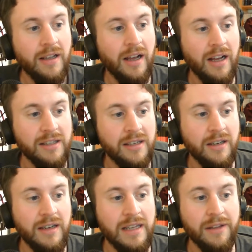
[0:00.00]

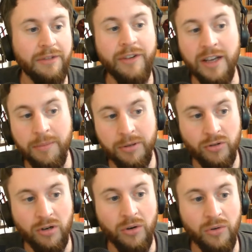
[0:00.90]
to either fight a
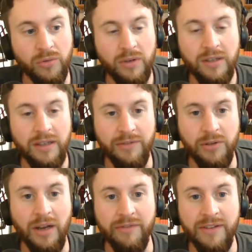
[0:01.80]
patrol if
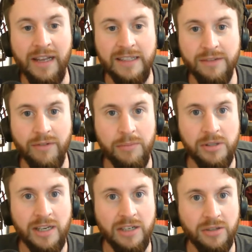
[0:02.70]
you have a negative
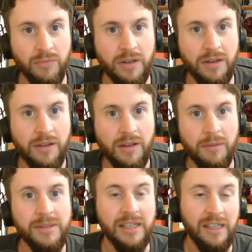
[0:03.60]
reputation with a
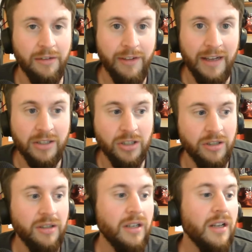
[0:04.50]
particular faction,